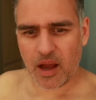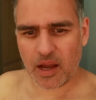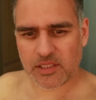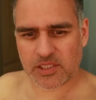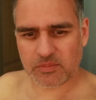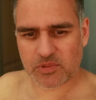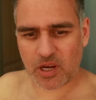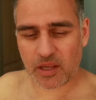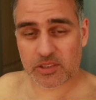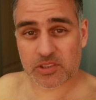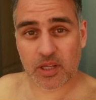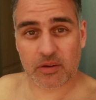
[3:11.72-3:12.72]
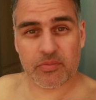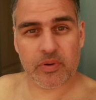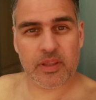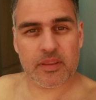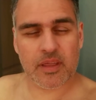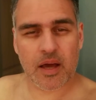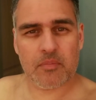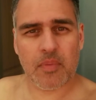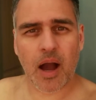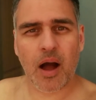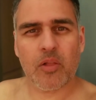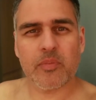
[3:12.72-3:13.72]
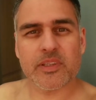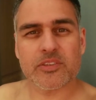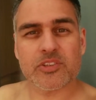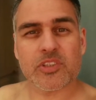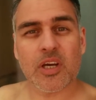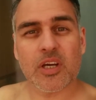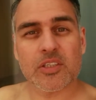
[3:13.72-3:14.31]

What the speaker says: I seem to like stuff with almonds.